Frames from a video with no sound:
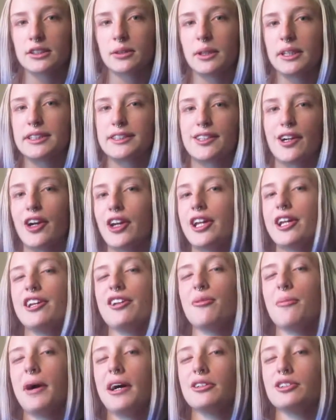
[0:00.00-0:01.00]
So I started
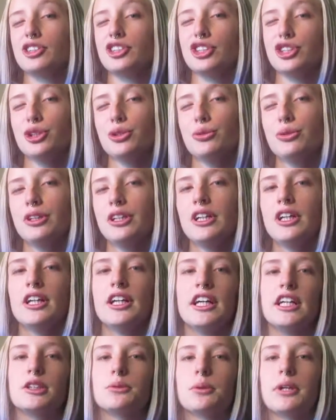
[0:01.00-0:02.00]
in about June
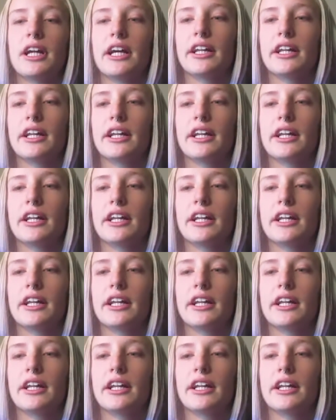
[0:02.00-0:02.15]
is when